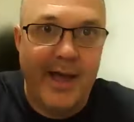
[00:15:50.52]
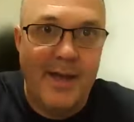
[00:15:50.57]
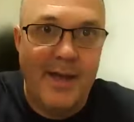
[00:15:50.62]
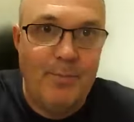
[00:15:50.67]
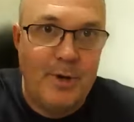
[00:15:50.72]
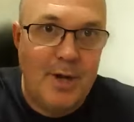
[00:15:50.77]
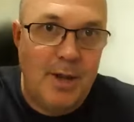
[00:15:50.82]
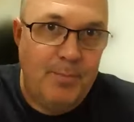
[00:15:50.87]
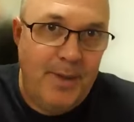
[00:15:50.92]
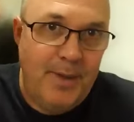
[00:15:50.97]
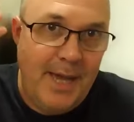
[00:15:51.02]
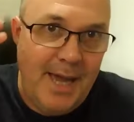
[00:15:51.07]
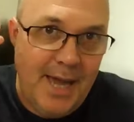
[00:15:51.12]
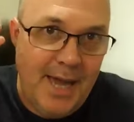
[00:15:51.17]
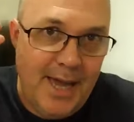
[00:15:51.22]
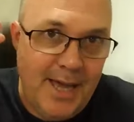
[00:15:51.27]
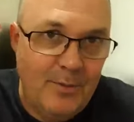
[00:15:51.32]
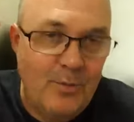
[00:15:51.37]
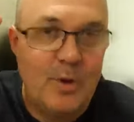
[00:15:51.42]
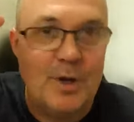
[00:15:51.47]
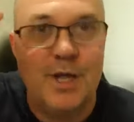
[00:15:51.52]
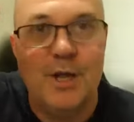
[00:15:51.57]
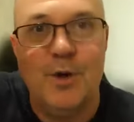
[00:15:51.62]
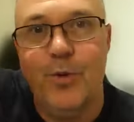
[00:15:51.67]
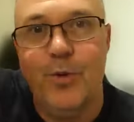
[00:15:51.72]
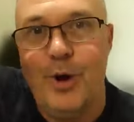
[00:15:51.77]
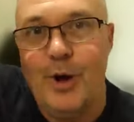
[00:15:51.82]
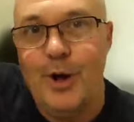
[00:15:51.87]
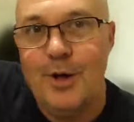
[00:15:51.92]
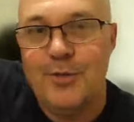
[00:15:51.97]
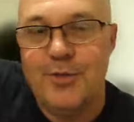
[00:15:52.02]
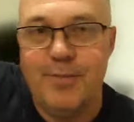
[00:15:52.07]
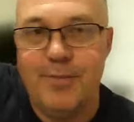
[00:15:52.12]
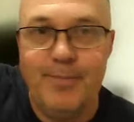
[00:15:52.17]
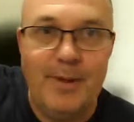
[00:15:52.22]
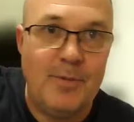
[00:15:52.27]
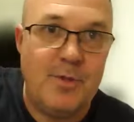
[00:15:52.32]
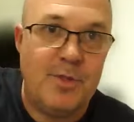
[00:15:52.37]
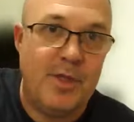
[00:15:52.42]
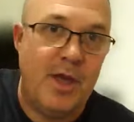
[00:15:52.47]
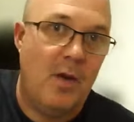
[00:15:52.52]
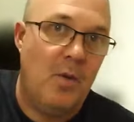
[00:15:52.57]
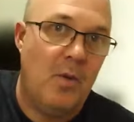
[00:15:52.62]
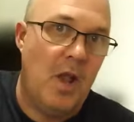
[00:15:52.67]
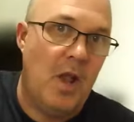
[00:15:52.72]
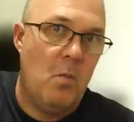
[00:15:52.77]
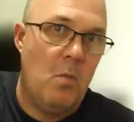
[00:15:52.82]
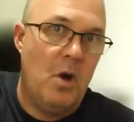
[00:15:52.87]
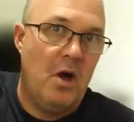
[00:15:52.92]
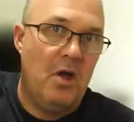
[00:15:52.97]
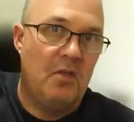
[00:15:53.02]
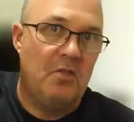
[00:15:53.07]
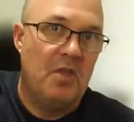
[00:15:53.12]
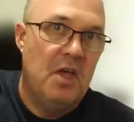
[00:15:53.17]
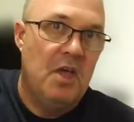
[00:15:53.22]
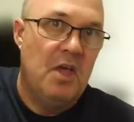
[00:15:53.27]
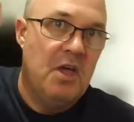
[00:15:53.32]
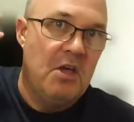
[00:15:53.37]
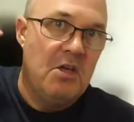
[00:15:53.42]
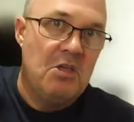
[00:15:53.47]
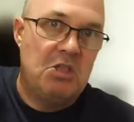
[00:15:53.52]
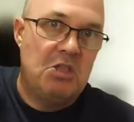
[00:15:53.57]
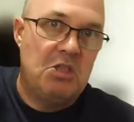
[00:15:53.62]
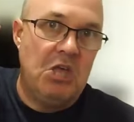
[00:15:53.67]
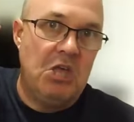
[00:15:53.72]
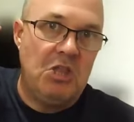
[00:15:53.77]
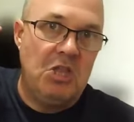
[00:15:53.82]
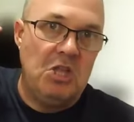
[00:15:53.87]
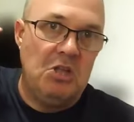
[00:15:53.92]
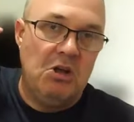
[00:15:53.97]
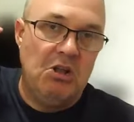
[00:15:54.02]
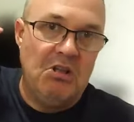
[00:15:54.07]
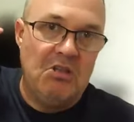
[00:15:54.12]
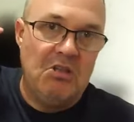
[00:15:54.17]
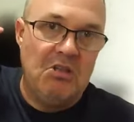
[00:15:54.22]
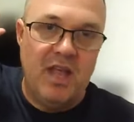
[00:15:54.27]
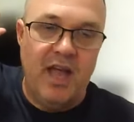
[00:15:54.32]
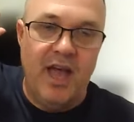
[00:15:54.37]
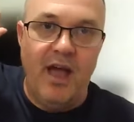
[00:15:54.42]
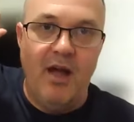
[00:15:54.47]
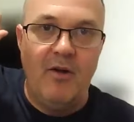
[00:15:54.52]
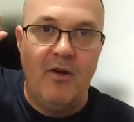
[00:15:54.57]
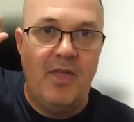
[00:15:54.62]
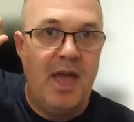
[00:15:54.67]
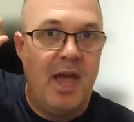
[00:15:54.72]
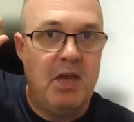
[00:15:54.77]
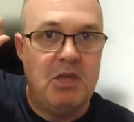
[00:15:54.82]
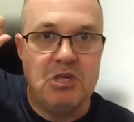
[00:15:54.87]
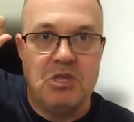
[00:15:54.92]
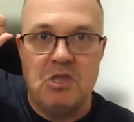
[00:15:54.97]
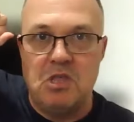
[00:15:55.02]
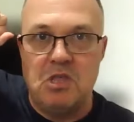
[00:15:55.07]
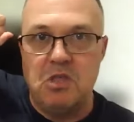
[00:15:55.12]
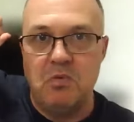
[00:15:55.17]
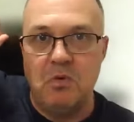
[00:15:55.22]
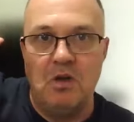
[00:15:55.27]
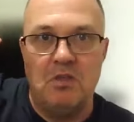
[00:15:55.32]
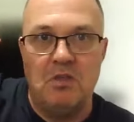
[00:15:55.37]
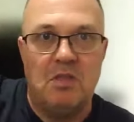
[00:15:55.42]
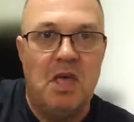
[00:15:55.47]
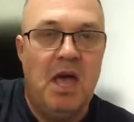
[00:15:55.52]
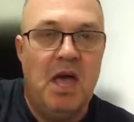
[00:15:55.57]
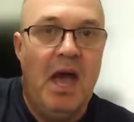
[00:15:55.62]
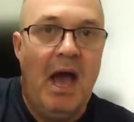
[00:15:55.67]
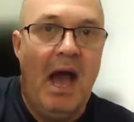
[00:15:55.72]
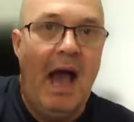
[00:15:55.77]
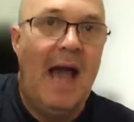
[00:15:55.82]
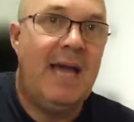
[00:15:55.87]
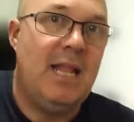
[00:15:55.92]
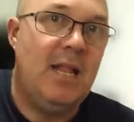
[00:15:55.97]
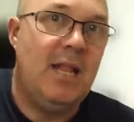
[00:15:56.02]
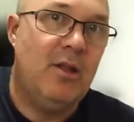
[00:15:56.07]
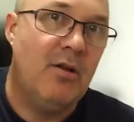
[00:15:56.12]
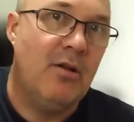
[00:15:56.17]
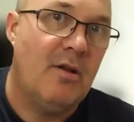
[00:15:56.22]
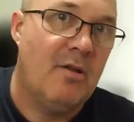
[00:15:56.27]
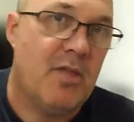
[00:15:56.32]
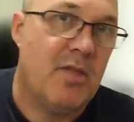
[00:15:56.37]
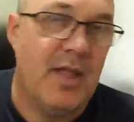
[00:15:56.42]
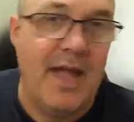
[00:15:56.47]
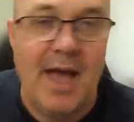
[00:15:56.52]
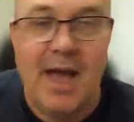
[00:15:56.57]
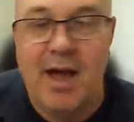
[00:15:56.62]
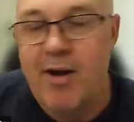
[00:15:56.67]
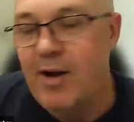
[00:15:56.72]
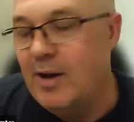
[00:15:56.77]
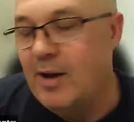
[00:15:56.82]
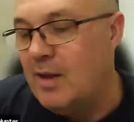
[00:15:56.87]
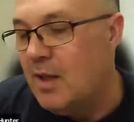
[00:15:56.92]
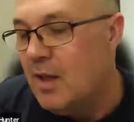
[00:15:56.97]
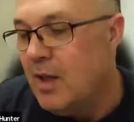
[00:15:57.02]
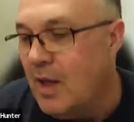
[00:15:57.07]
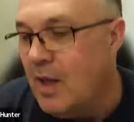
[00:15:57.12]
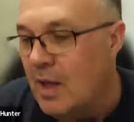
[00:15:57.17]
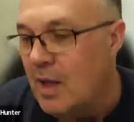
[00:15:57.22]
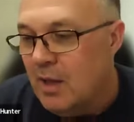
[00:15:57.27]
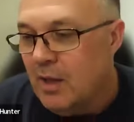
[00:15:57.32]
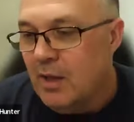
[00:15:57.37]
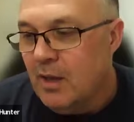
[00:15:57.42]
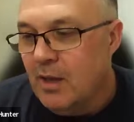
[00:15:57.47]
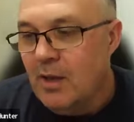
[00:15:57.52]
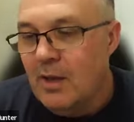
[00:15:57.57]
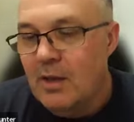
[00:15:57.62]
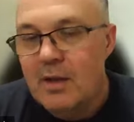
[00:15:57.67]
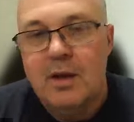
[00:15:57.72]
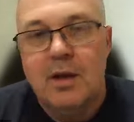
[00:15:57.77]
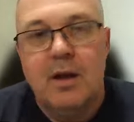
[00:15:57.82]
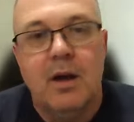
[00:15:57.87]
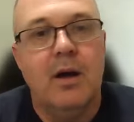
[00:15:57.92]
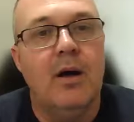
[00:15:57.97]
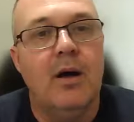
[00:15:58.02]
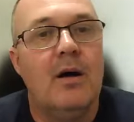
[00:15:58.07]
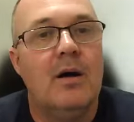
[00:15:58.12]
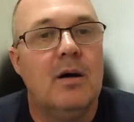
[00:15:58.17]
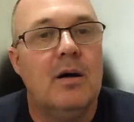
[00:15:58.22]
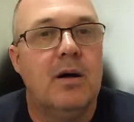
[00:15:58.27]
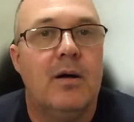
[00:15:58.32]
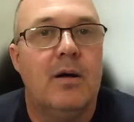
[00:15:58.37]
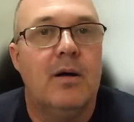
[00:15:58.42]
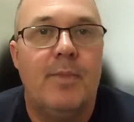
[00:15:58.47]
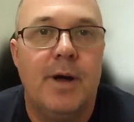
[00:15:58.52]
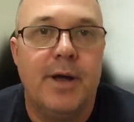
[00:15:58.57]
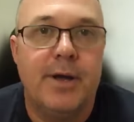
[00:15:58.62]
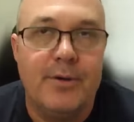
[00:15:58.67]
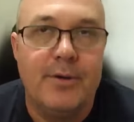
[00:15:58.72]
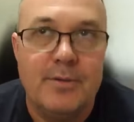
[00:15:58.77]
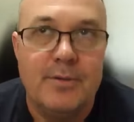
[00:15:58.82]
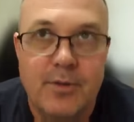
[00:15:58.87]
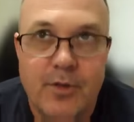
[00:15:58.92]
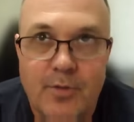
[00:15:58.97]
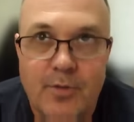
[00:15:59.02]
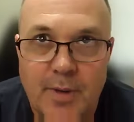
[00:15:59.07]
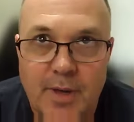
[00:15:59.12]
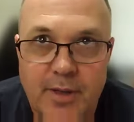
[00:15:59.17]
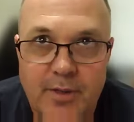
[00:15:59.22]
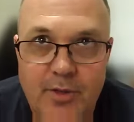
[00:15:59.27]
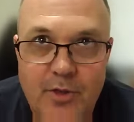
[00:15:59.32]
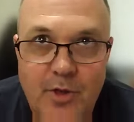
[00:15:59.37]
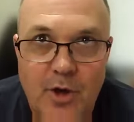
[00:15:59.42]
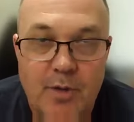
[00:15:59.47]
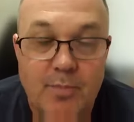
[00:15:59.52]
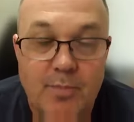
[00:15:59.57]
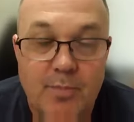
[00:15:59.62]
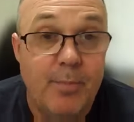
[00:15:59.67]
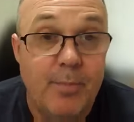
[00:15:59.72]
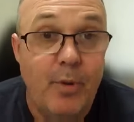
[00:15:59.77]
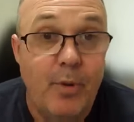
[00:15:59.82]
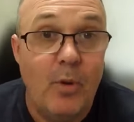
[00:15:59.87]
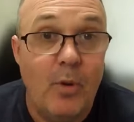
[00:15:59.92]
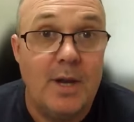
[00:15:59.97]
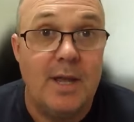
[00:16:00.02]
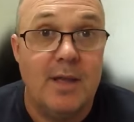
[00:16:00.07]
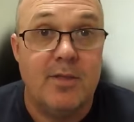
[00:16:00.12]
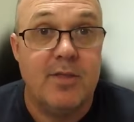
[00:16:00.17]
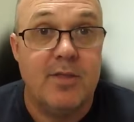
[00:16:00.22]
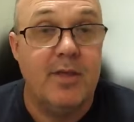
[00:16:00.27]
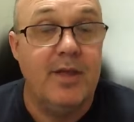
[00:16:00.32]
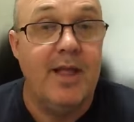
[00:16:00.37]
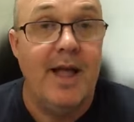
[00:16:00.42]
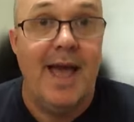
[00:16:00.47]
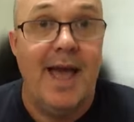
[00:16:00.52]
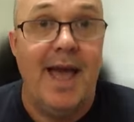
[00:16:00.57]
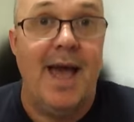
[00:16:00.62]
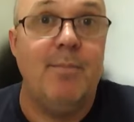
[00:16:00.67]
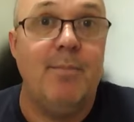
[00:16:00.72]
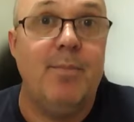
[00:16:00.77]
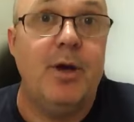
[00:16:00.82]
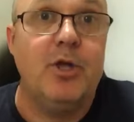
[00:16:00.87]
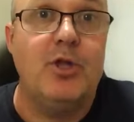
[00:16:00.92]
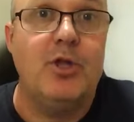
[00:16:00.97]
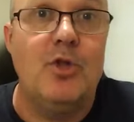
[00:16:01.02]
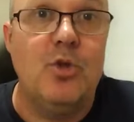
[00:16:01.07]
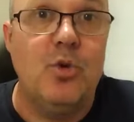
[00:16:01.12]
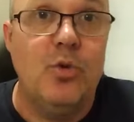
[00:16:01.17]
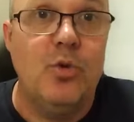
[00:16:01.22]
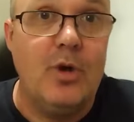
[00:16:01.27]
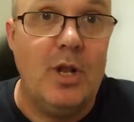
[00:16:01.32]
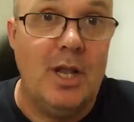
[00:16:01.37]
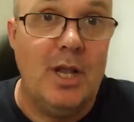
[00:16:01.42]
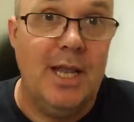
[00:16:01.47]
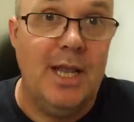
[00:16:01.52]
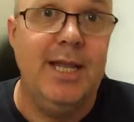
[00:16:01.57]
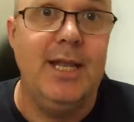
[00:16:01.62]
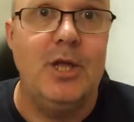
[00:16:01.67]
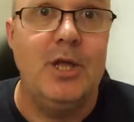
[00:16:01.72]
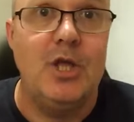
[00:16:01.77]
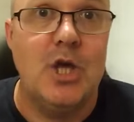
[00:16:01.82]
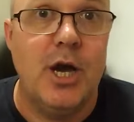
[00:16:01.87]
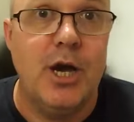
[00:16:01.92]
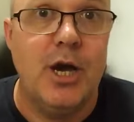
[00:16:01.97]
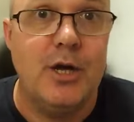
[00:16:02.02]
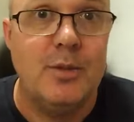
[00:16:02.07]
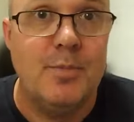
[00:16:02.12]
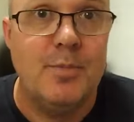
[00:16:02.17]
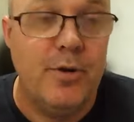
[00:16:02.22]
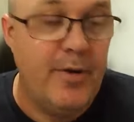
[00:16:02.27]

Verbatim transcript: okay, put up your hand, what are you worth? And people say, well, I'm worth $60 an hour. The agency's worth $80 an hour. And oh, my goodness me. So, my point is, you know, how much did your cleaner charge